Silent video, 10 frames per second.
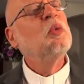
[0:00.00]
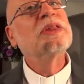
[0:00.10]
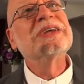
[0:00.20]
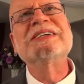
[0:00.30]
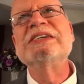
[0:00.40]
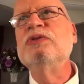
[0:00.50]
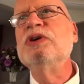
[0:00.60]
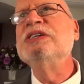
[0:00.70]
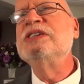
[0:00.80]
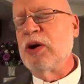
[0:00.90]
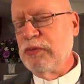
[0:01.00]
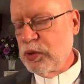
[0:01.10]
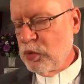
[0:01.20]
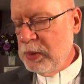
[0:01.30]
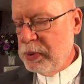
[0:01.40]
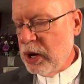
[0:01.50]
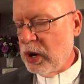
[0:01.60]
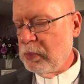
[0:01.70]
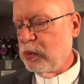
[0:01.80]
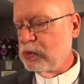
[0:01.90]
with a series of three
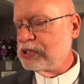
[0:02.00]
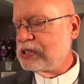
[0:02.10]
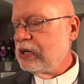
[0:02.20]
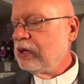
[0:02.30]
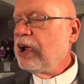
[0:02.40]
parables,